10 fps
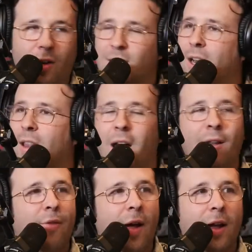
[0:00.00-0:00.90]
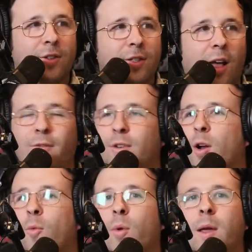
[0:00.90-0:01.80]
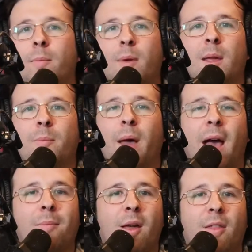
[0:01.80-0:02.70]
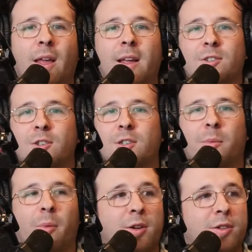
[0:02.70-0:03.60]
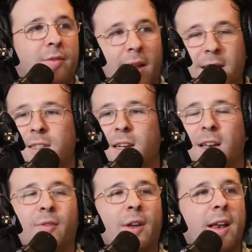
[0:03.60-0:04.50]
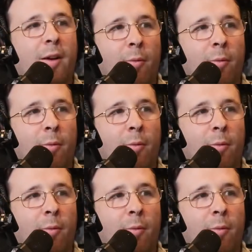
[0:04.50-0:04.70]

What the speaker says: He's got a lot of fire stuff. You know, me and Pat may think it's just a bunch of insignificant,